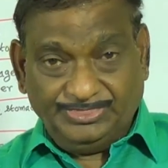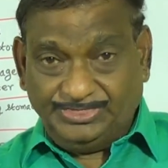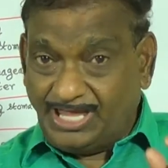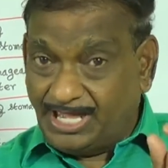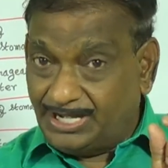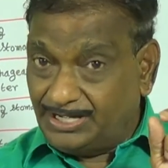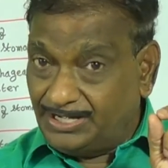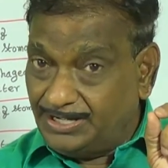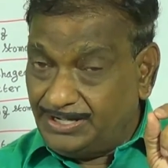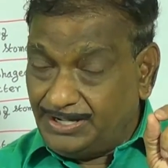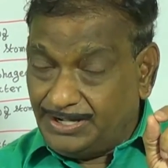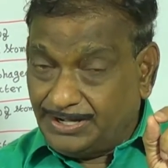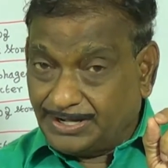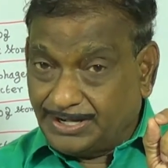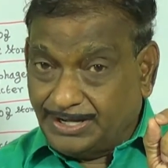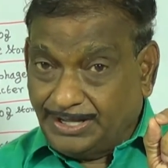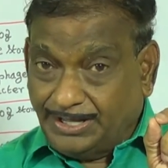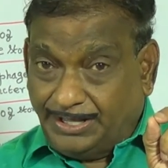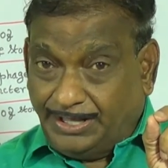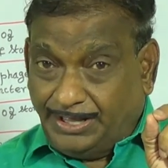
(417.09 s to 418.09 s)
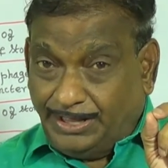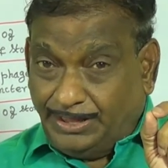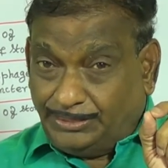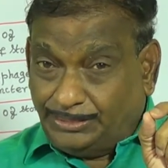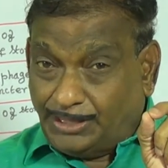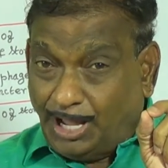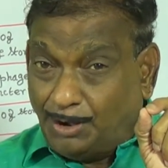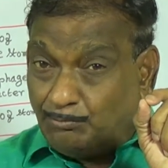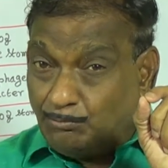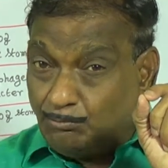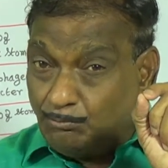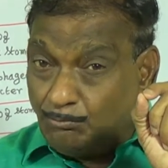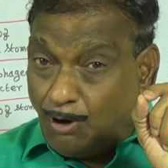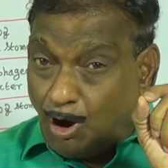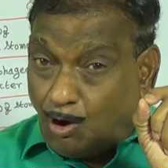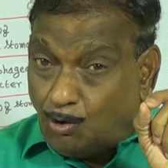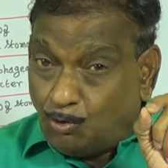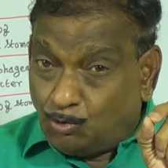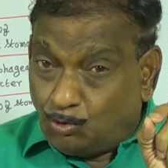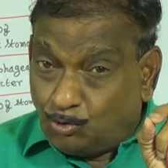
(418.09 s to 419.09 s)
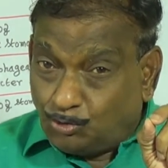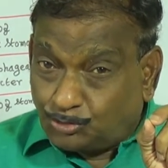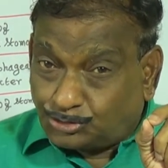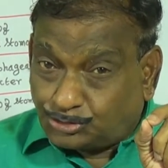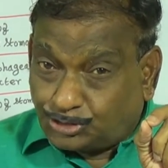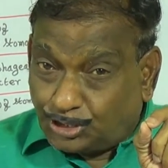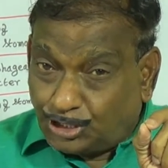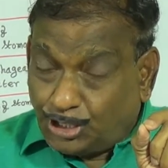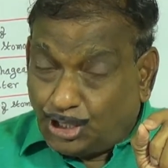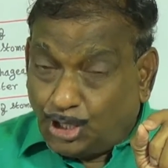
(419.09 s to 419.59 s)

Then the mouth